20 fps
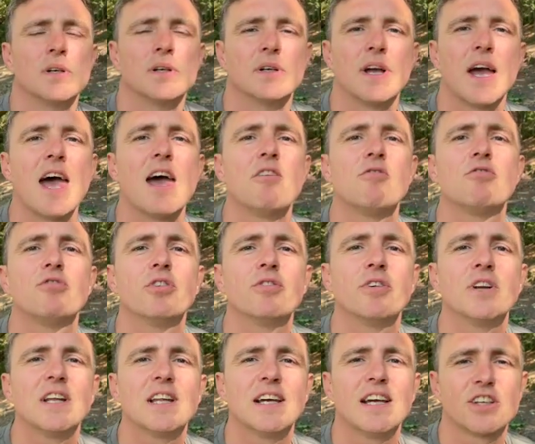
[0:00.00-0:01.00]
Every
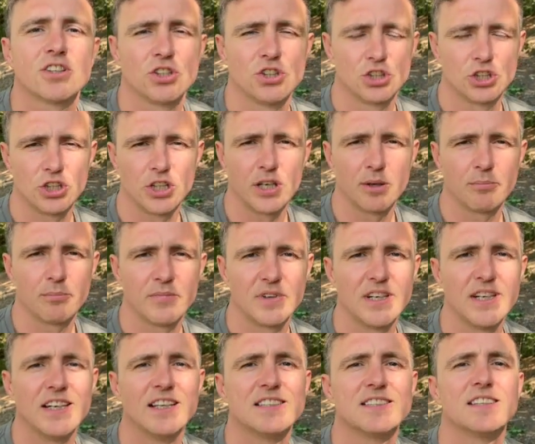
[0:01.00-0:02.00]
relationship
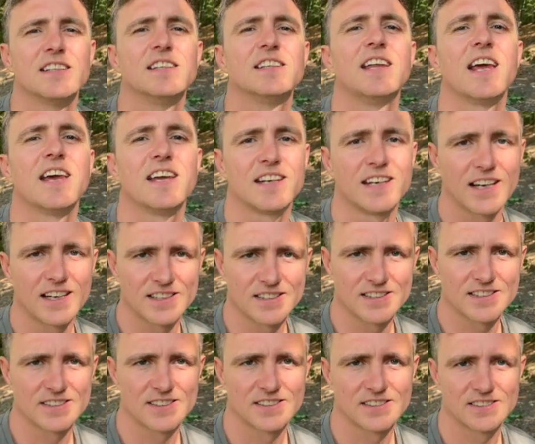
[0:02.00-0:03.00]
needs date
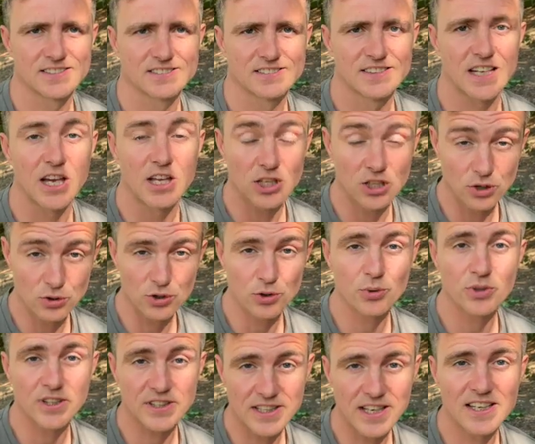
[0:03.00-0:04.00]
nights. Are you
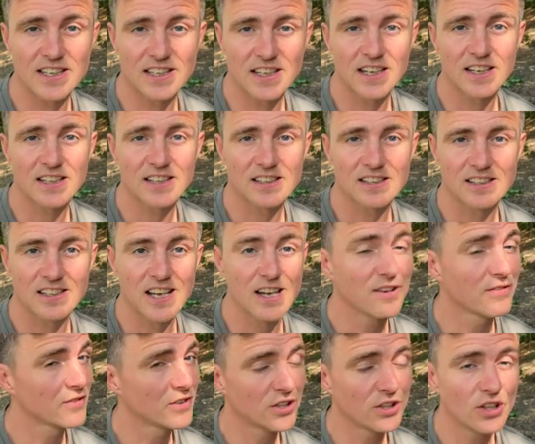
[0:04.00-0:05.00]
doing a date night?
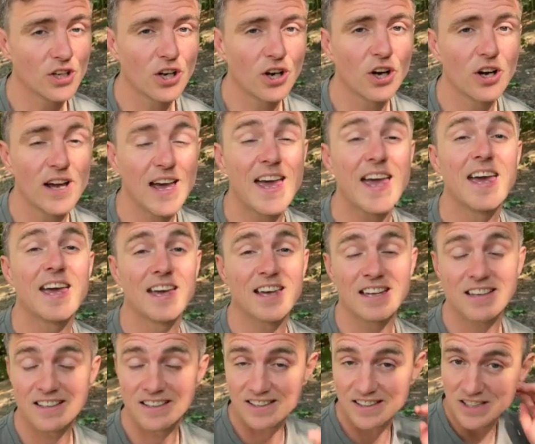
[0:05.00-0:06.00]
If you're not,
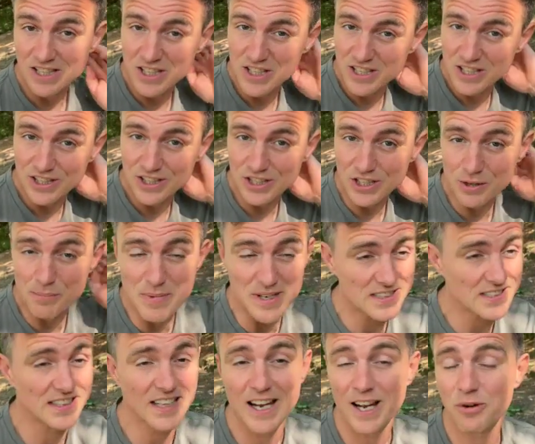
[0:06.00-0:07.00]
you're
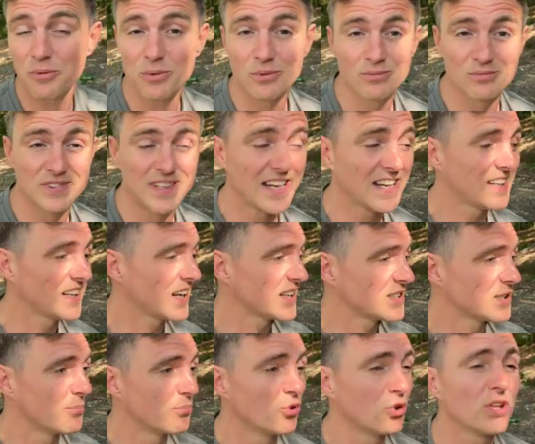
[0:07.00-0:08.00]
missing out. Date nights
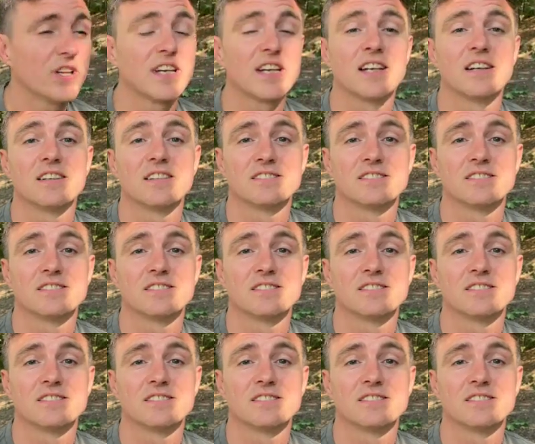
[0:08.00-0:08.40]
are brilliant.